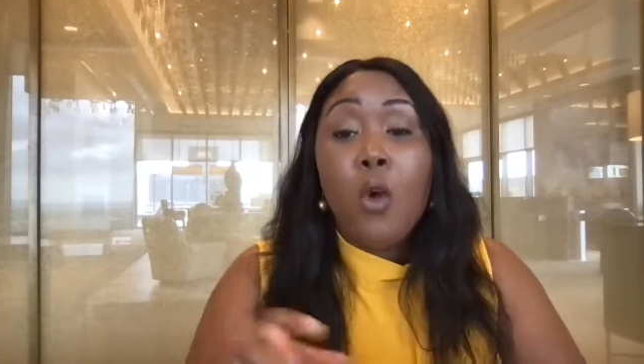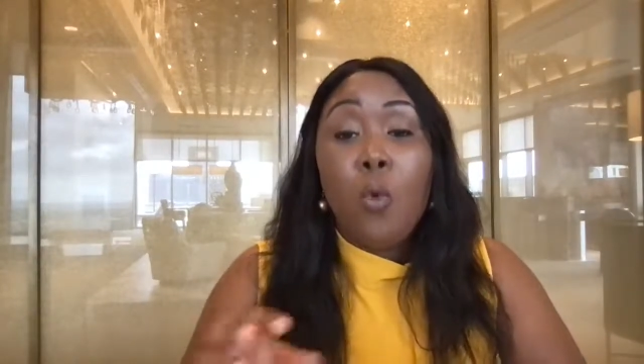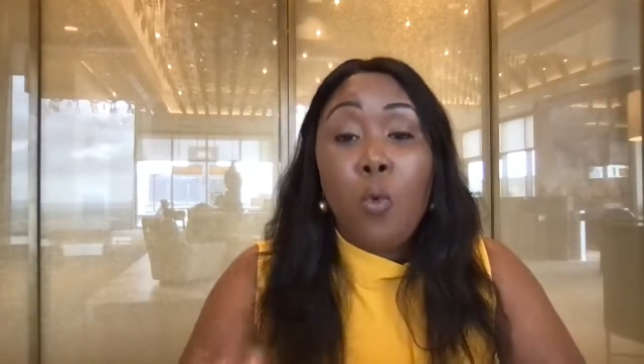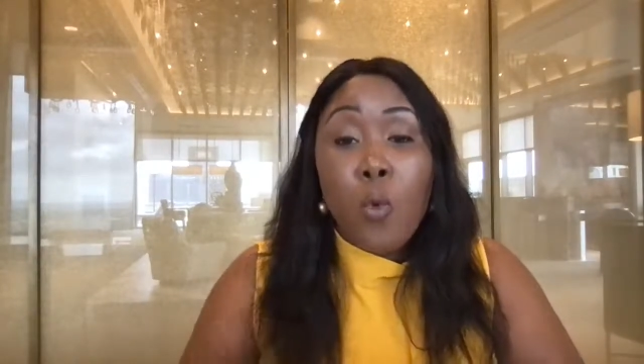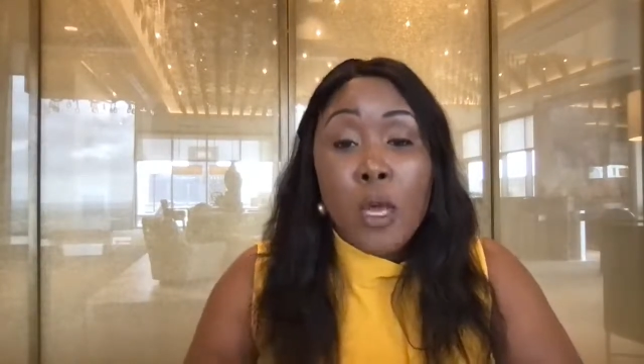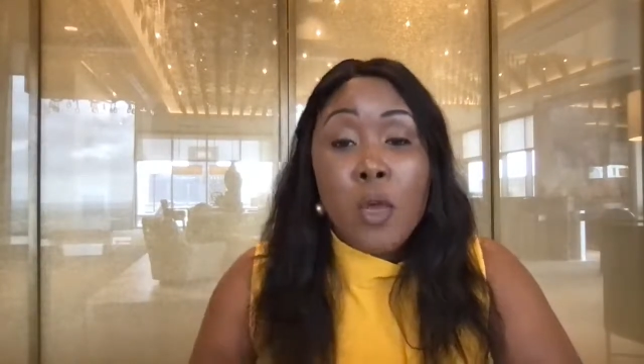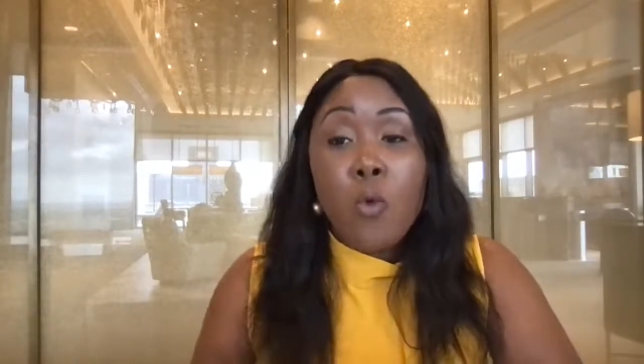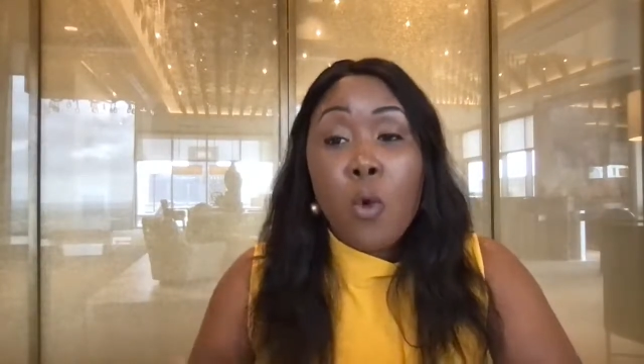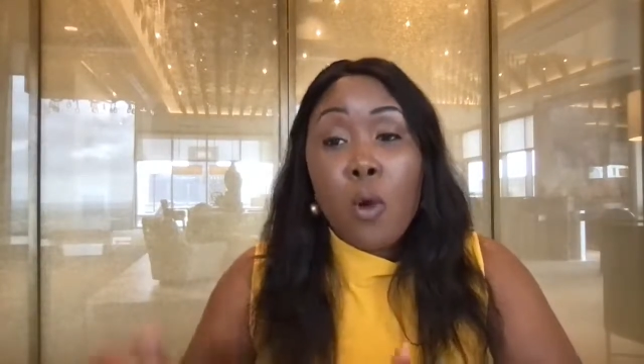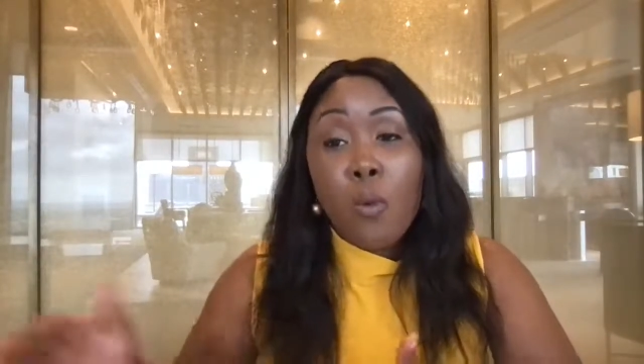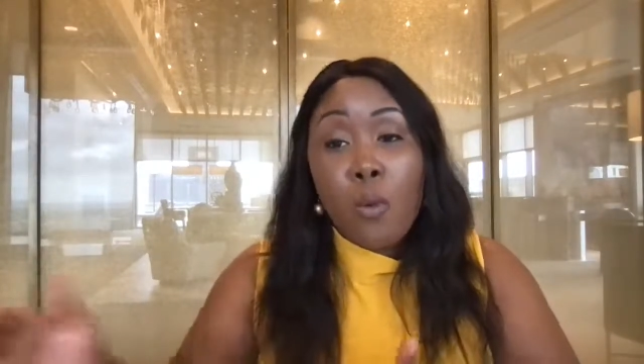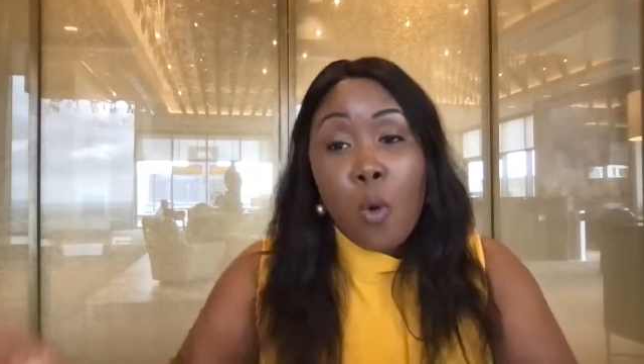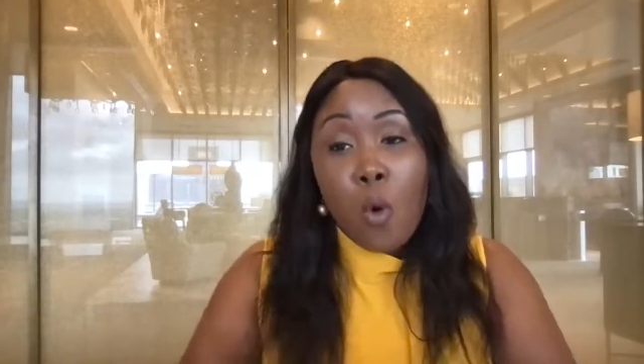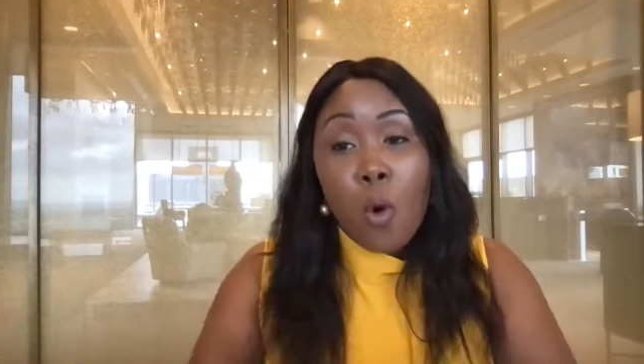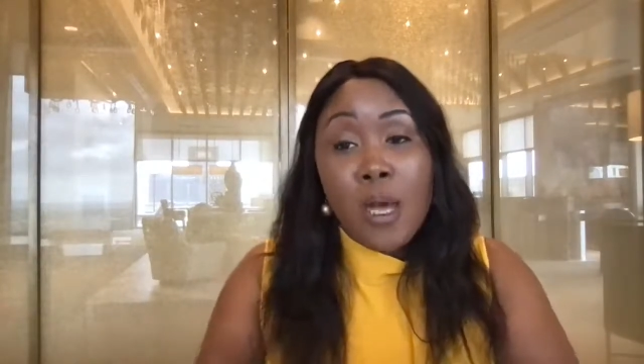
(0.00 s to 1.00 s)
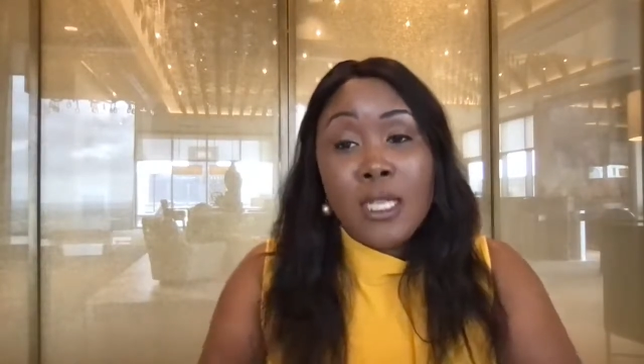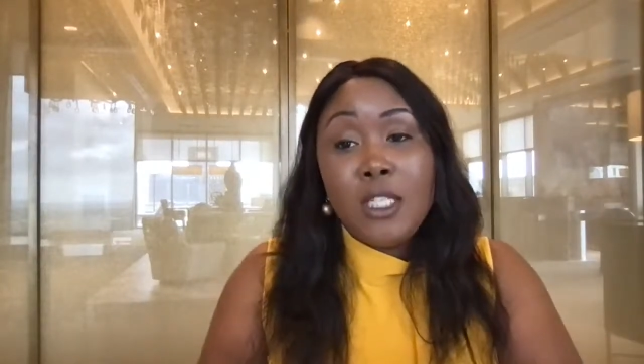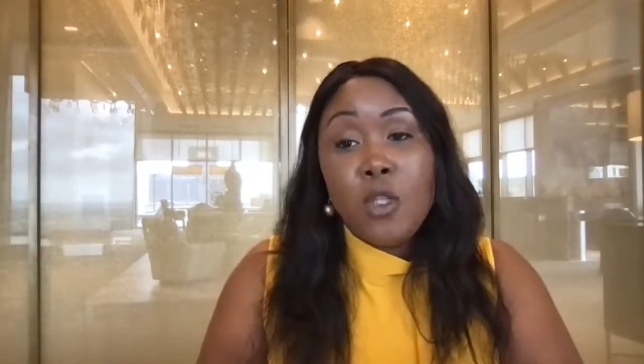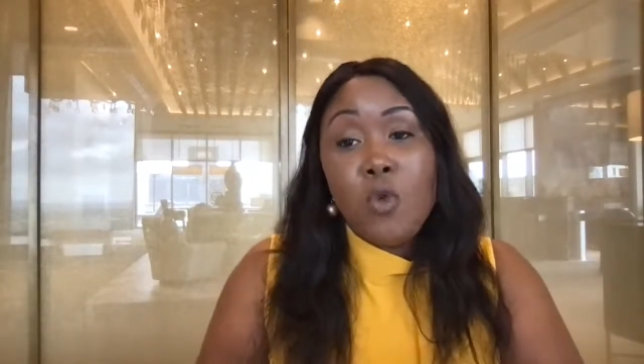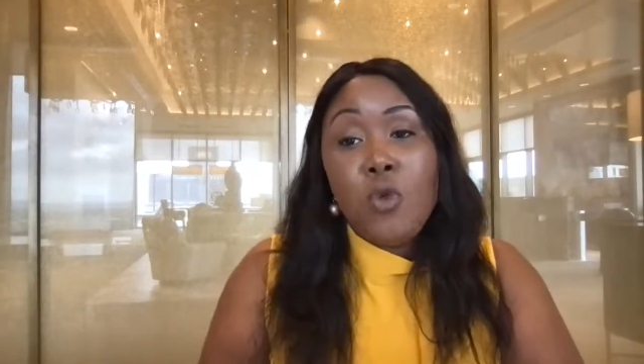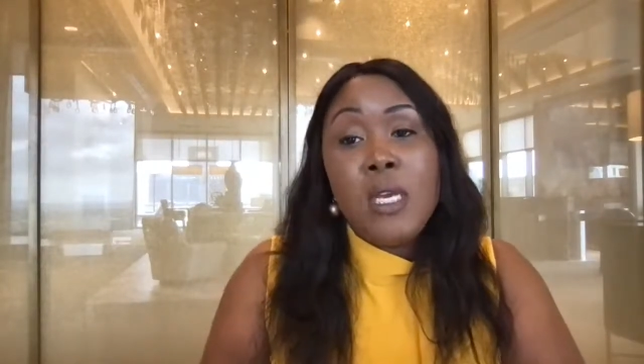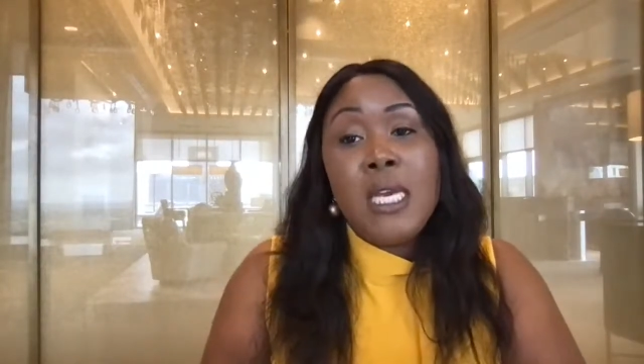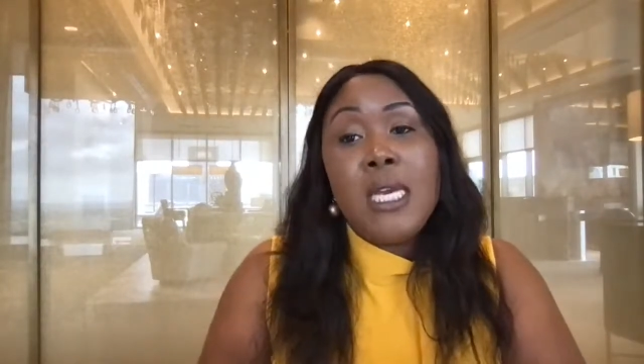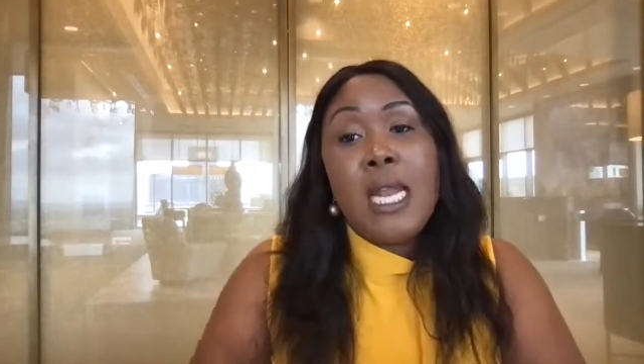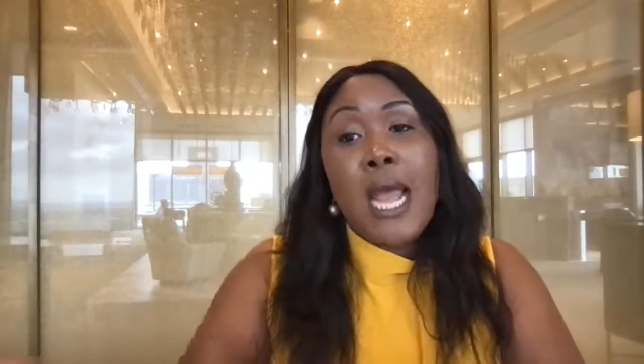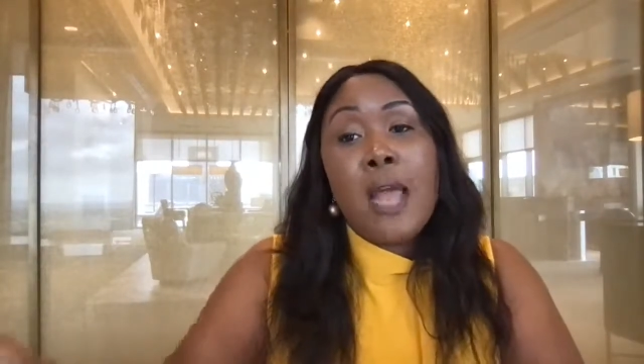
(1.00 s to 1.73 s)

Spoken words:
We were poised to get